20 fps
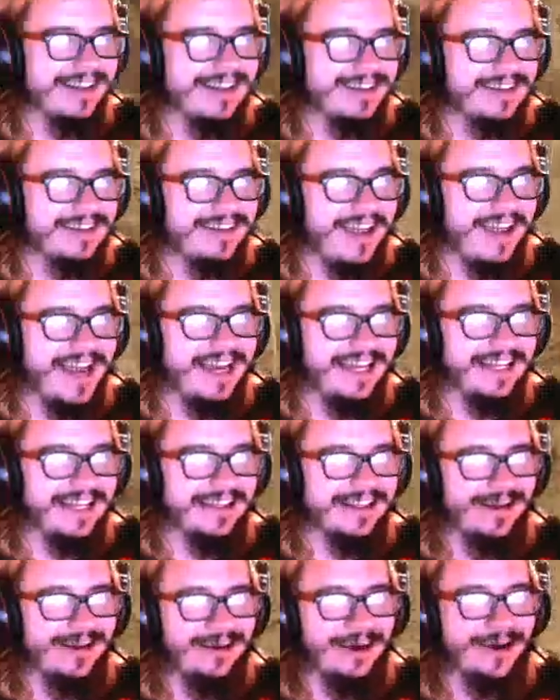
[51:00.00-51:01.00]
Stadia
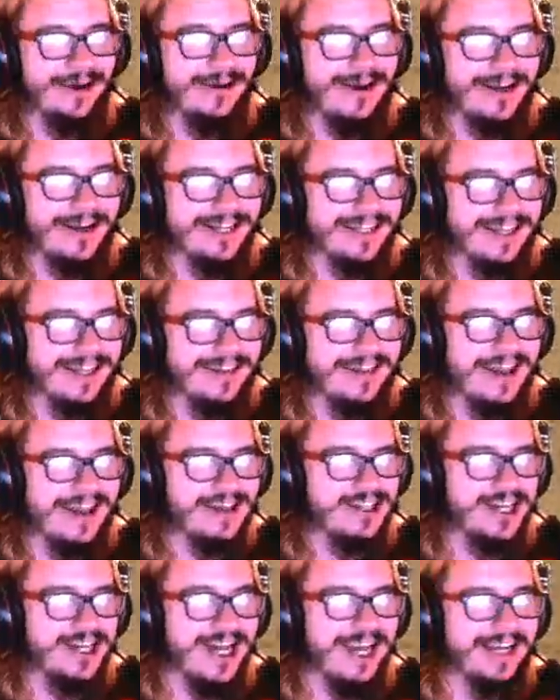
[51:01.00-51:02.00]
logo on it. That's
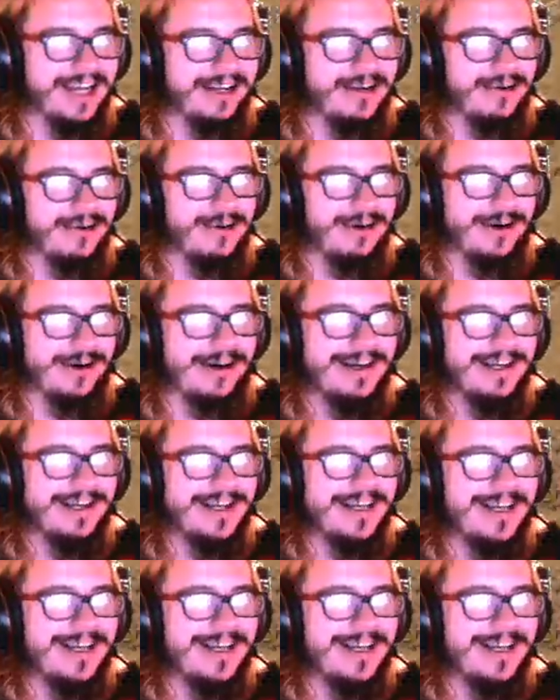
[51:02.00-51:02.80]
actually kind of cool.